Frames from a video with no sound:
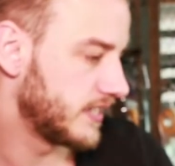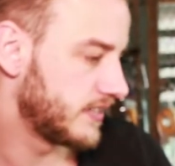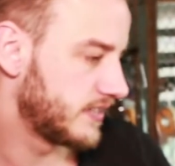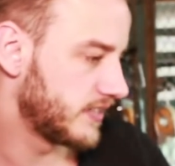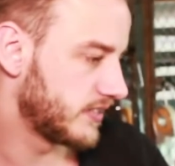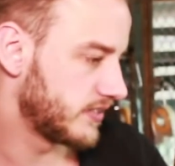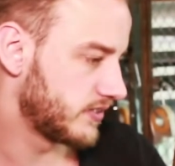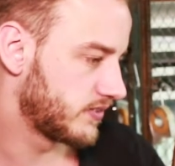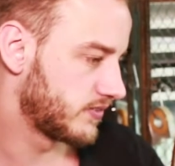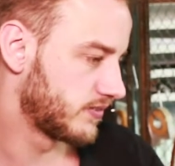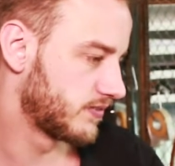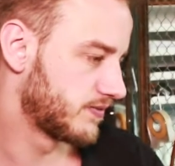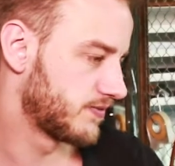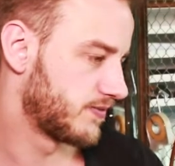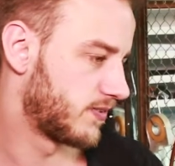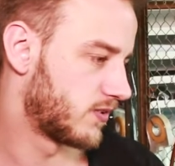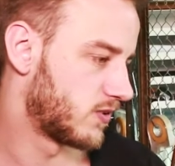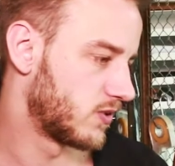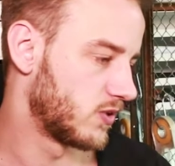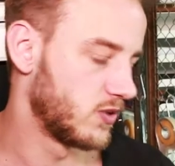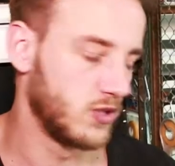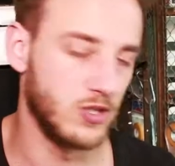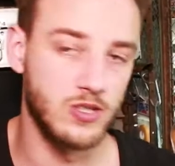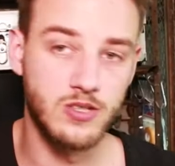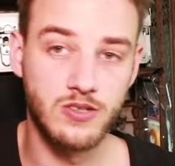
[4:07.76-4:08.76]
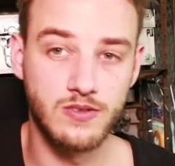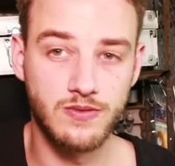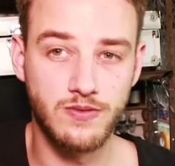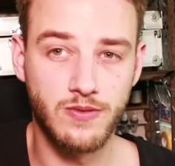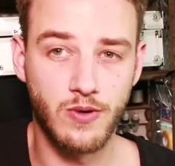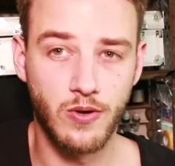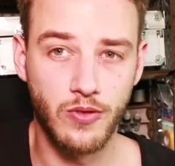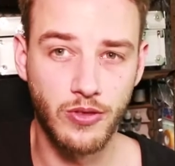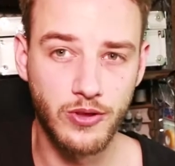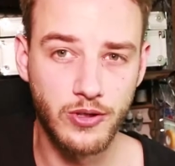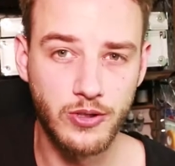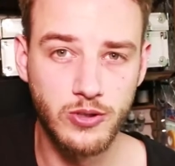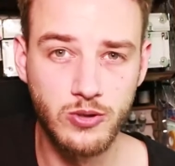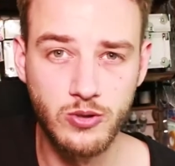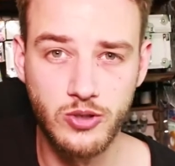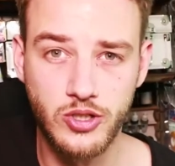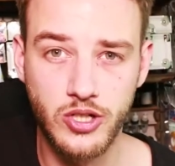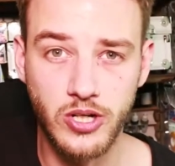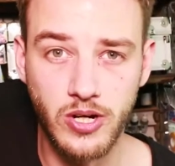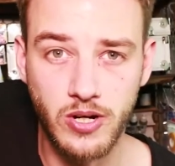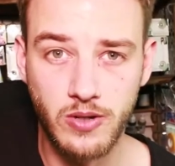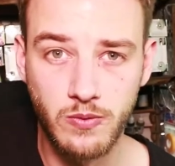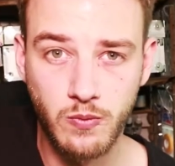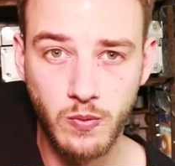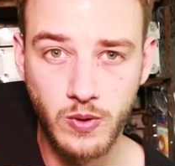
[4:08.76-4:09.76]
did for the
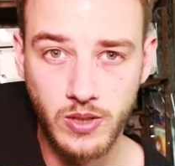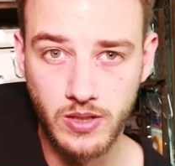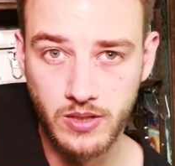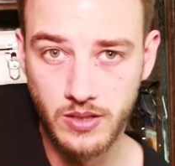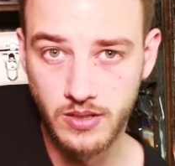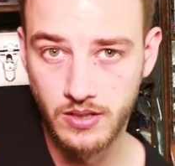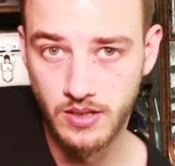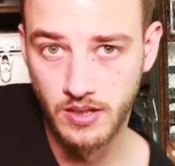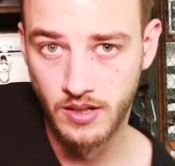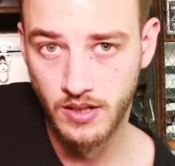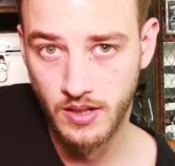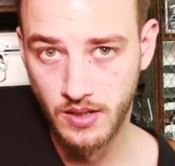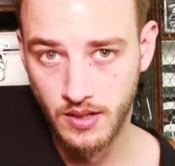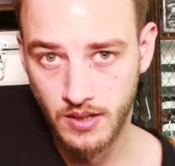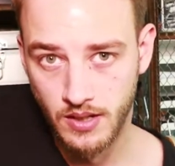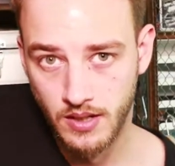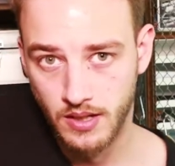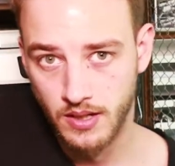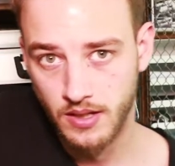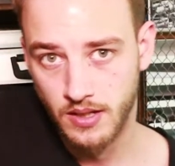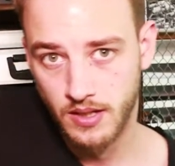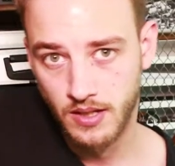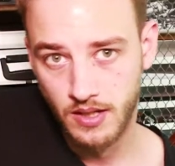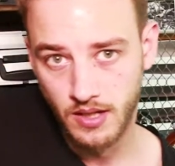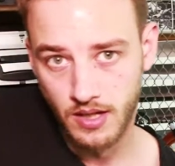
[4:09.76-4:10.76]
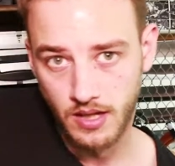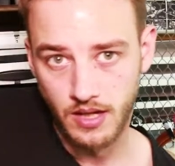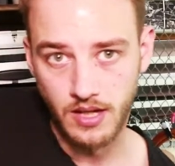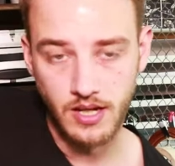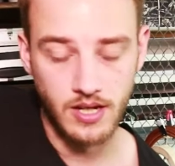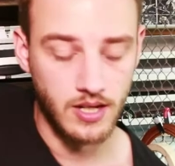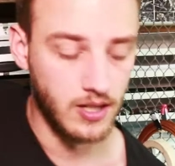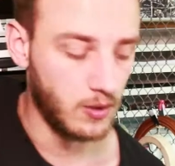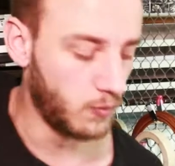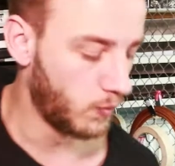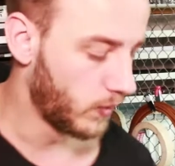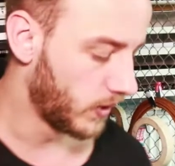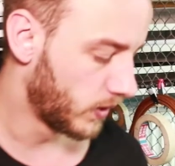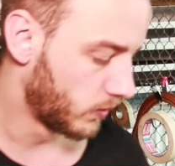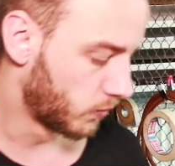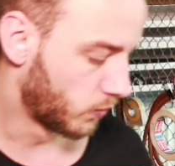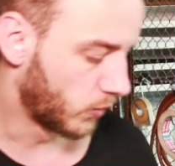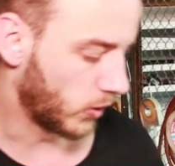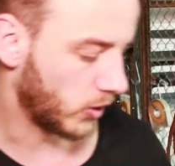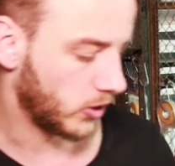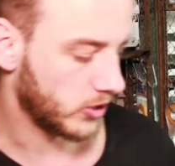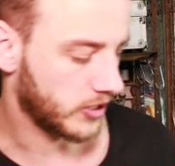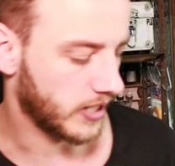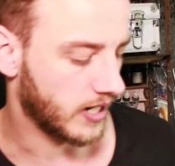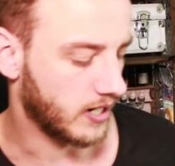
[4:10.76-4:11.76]
Goujon will
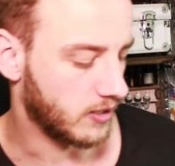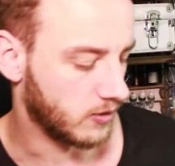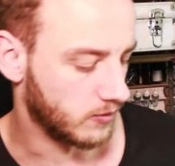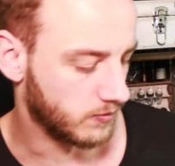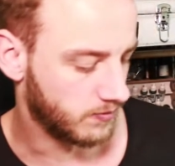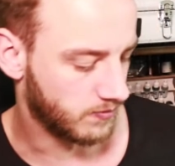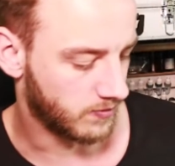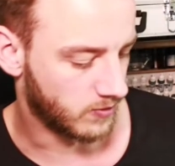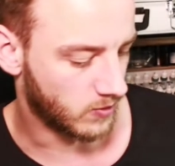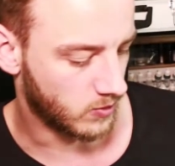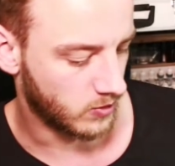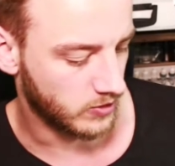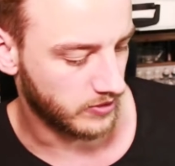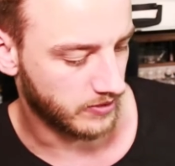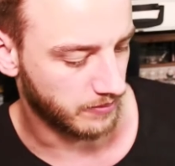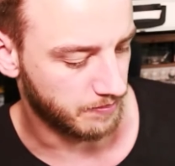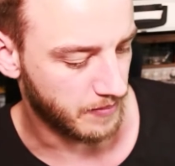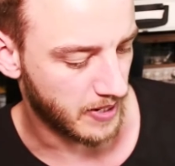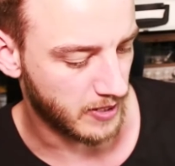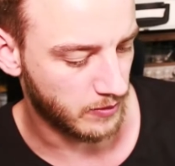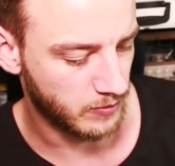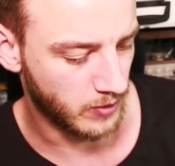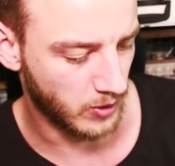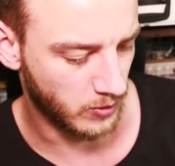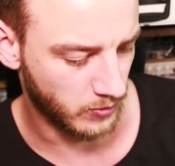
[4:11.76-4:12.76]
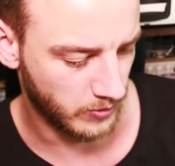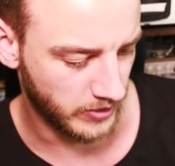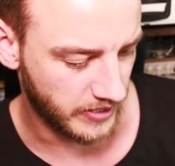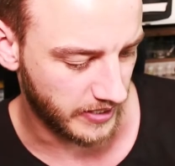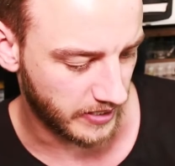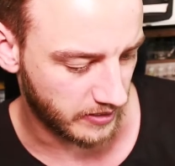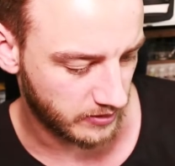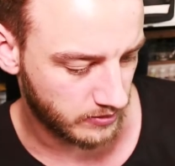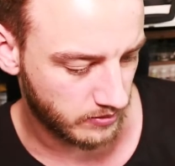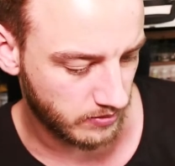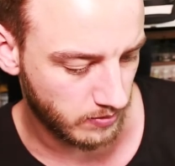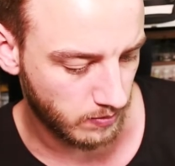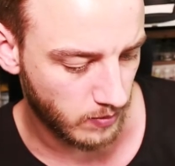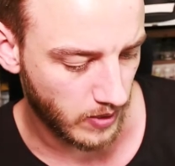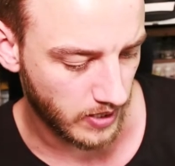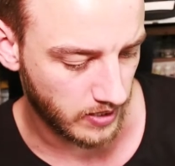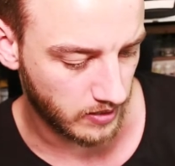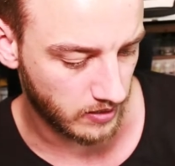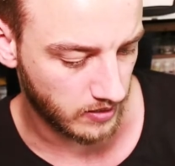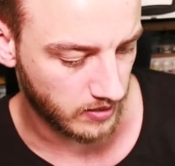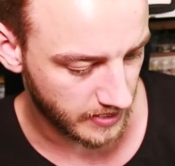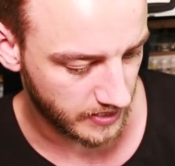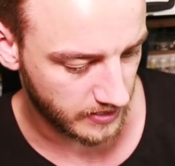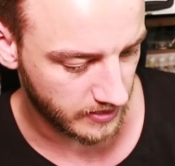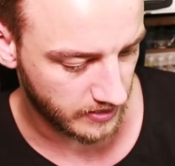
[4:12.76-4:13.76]
work out for the Man Roadie as
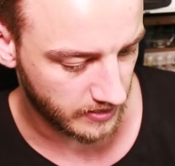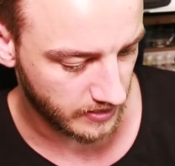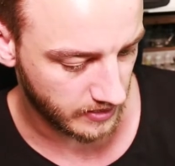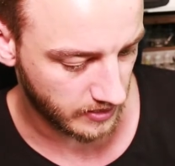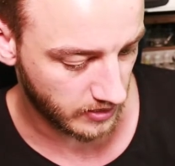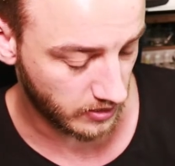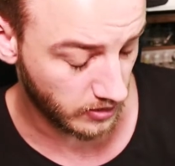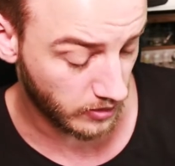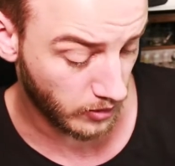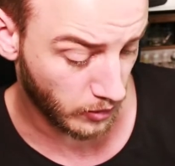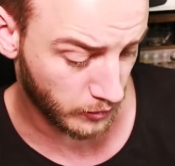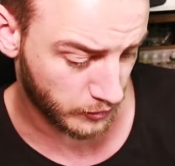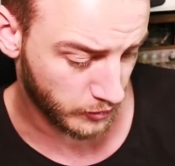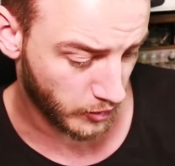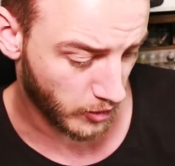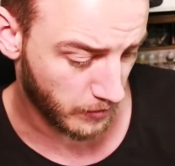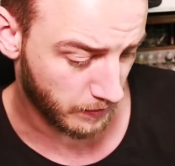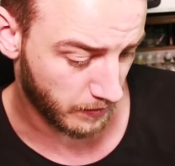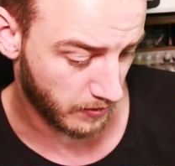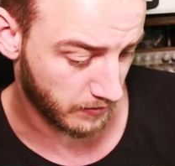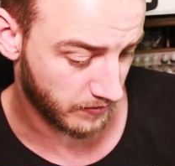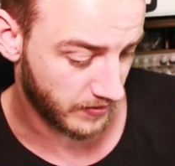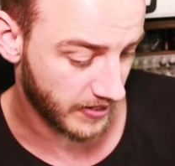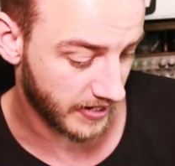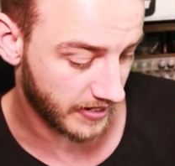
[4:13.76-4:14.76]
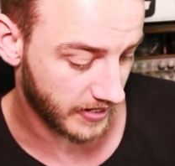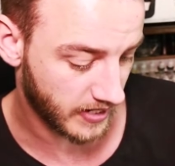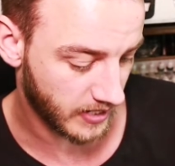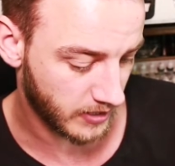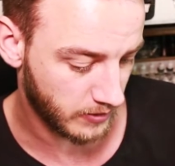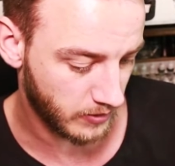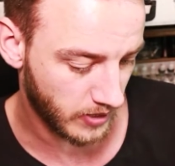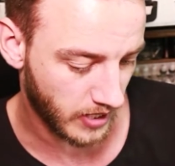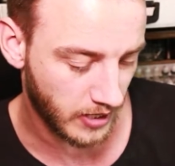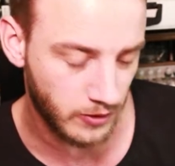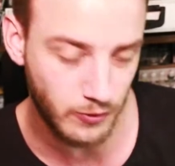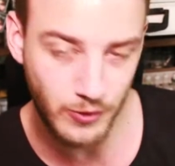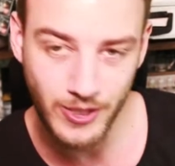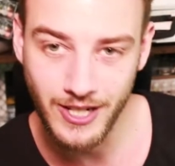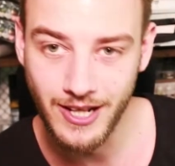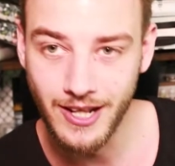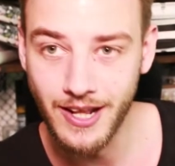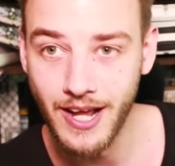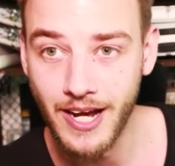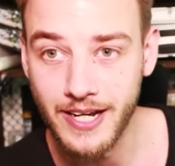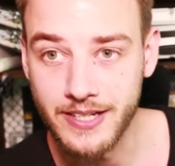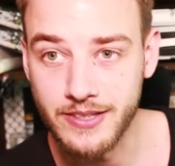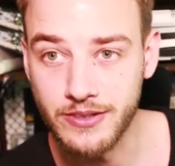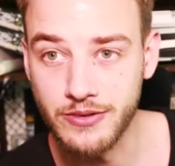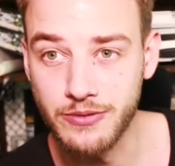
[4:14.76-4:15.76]
well. And on top of that, I really
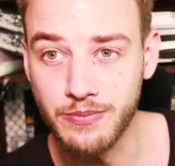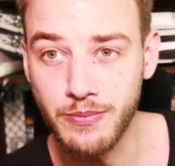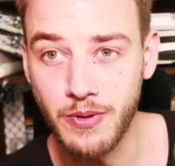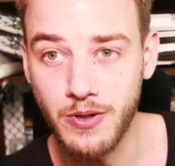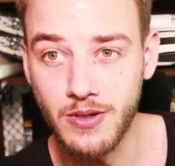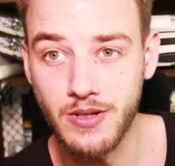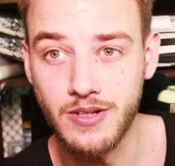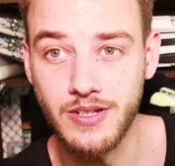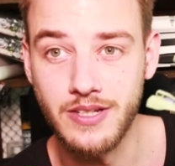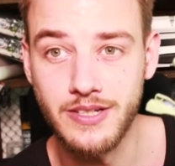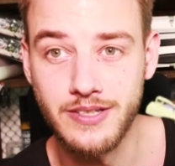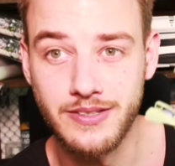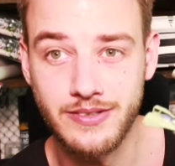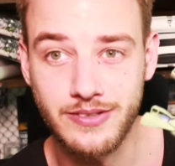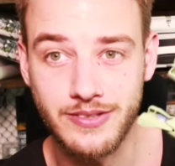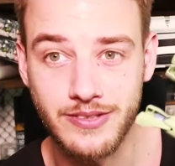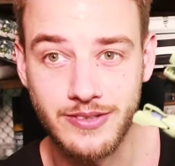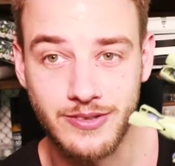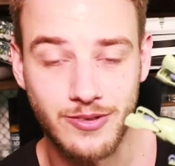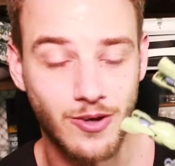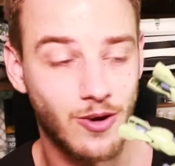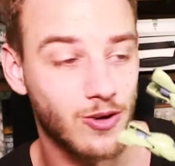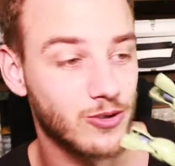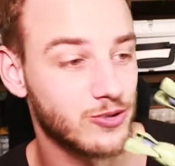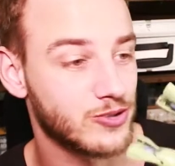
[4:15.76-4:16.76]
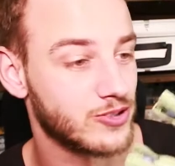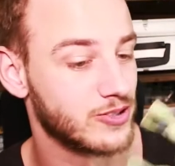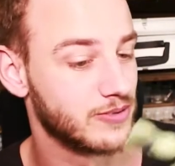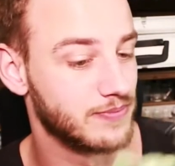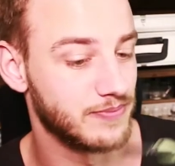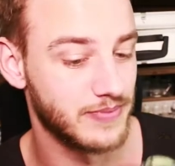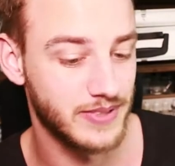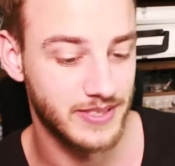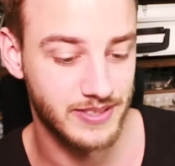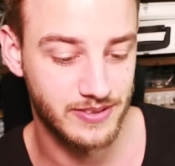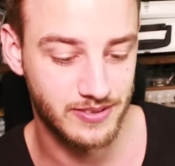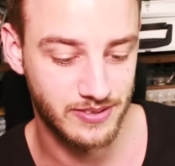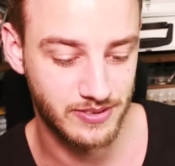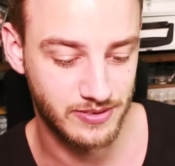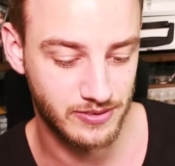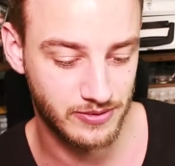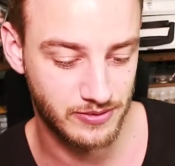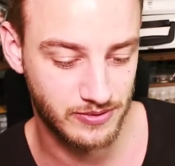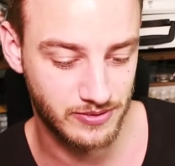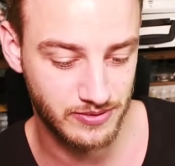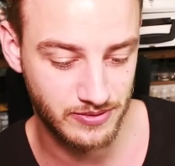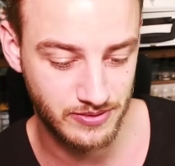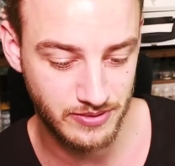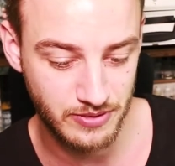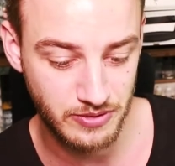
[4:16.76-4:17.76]
like this model. It's awesome.
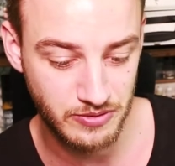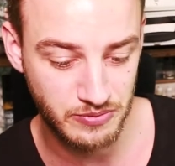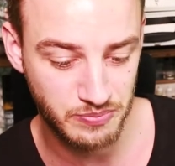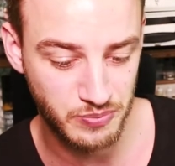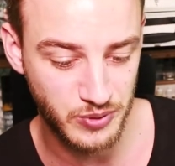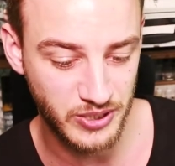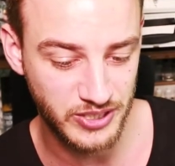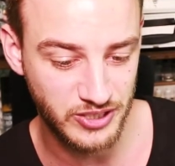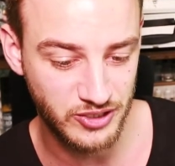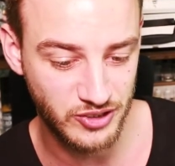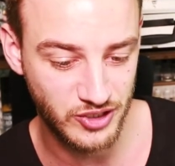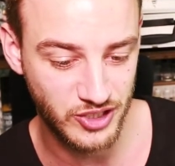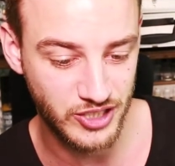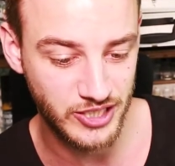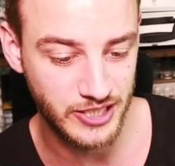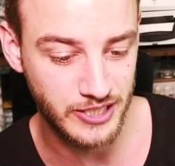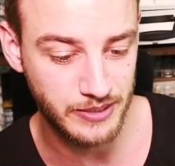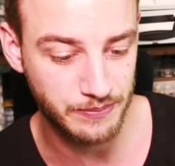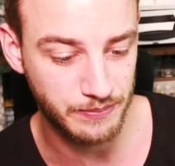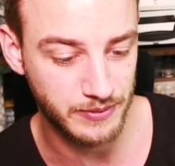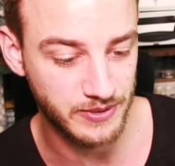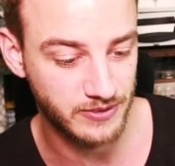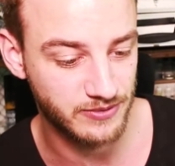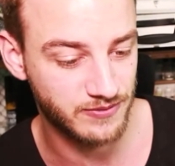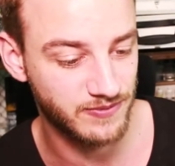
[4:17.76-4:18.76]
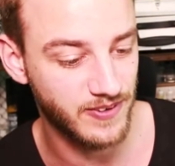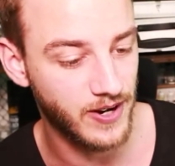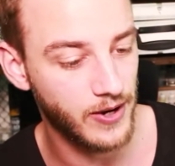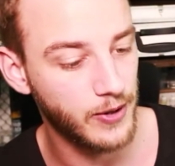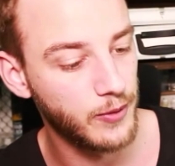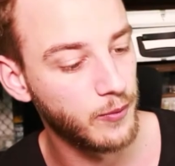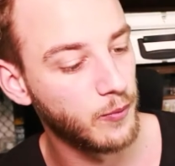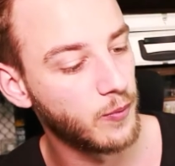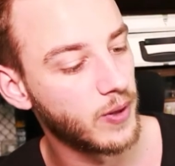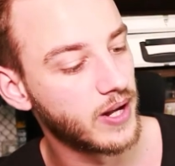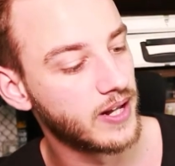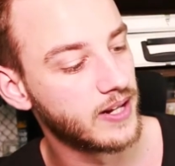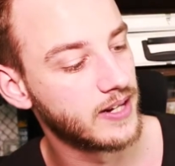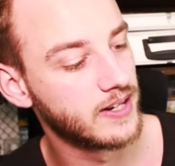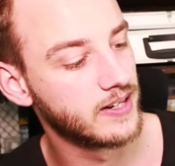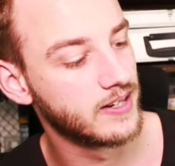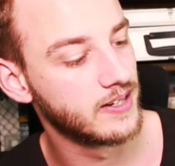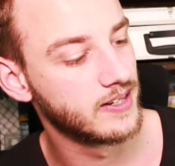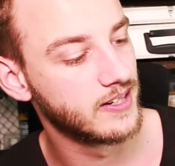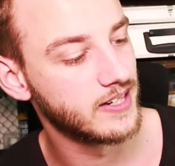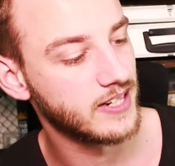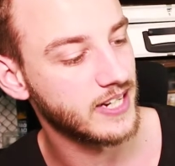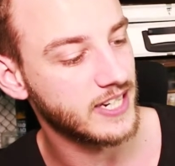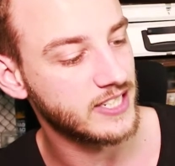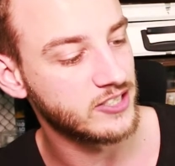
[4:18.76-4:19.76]
It's pretty cheap. It's very
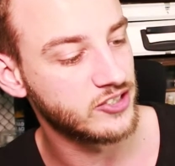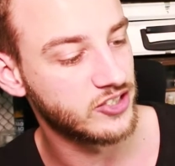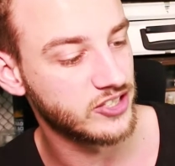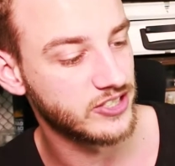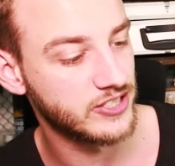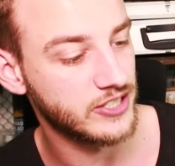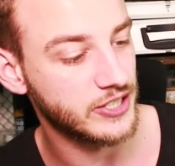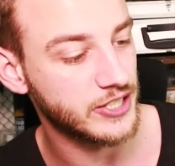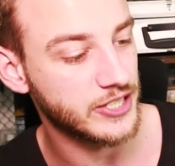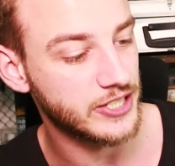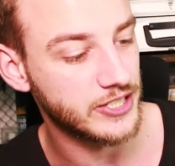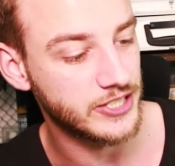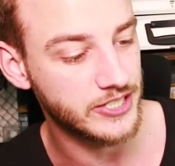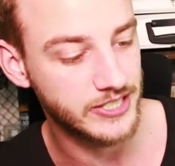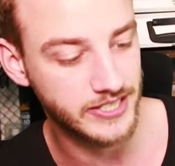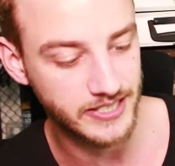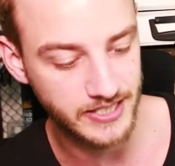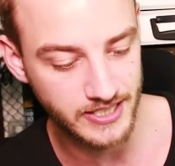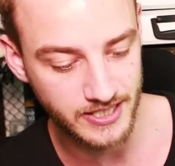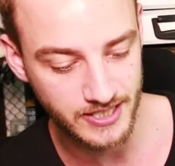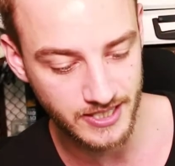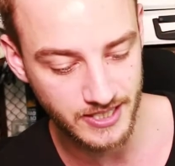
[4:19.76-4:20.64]
well engineered.